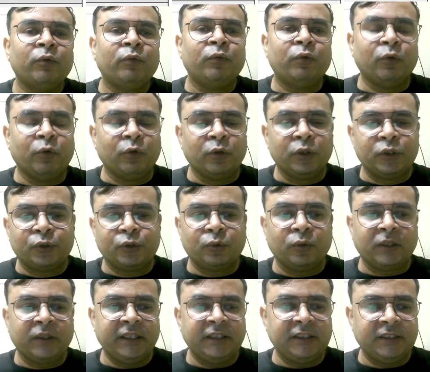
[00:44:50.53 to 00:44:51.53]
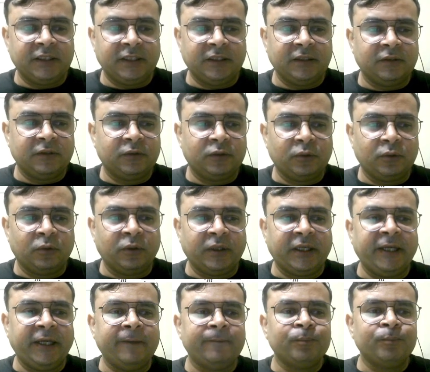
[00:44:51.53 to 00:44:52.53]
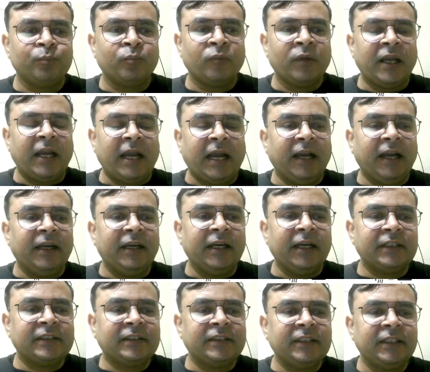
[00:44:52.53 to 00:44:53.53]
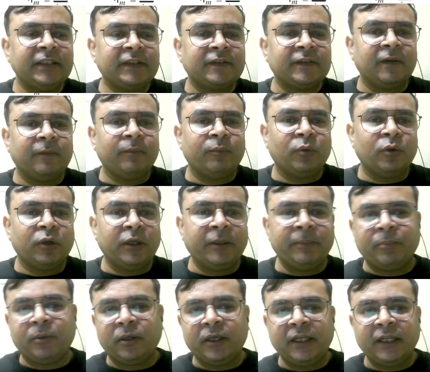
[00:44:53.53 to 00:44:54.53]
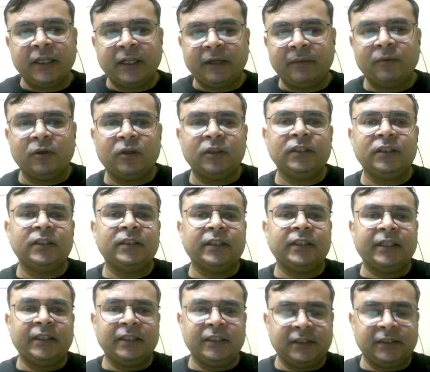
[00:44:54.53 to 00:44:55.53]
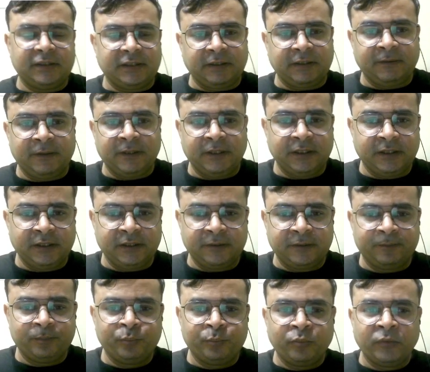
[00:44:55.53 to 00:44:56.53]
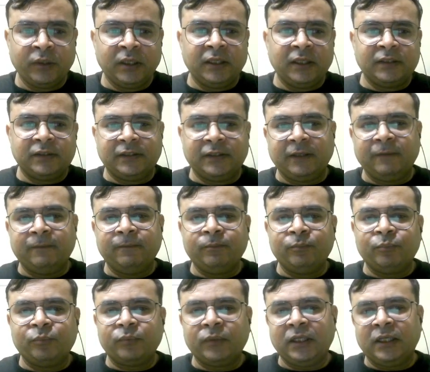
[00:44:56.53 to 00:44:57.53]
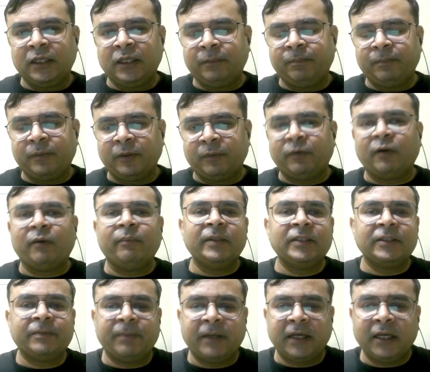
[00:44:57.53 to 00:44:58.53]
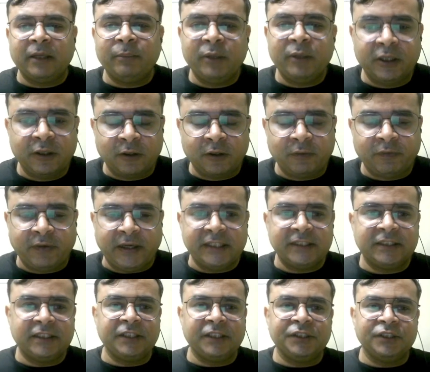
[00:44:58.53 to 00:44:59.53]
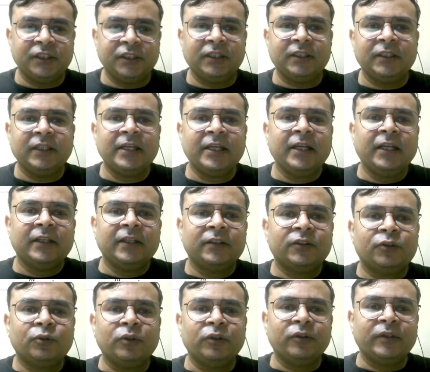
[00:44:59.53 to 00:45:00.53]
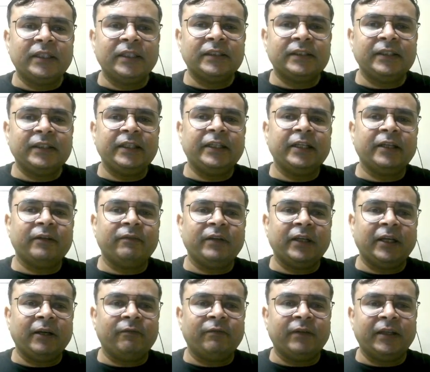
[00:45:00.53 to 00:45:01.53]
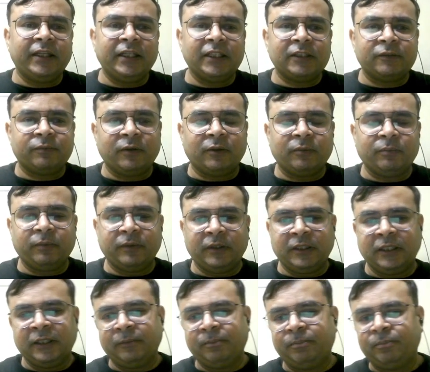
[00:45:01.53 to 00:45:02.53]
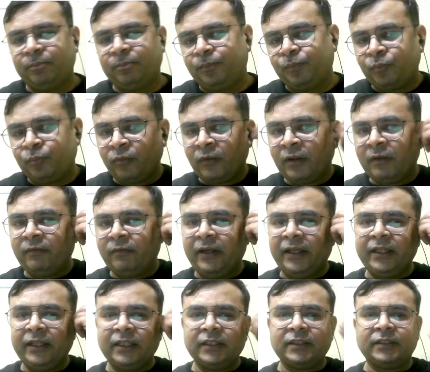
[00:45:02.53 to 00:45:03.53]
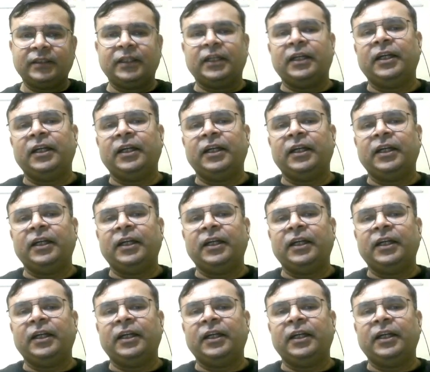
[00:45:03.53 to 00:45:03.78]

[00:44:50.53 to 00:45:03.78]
four stroke engine. Okay. And let's see some more important terminology, that is some performance parameter of IC engine. So you can see here we have various various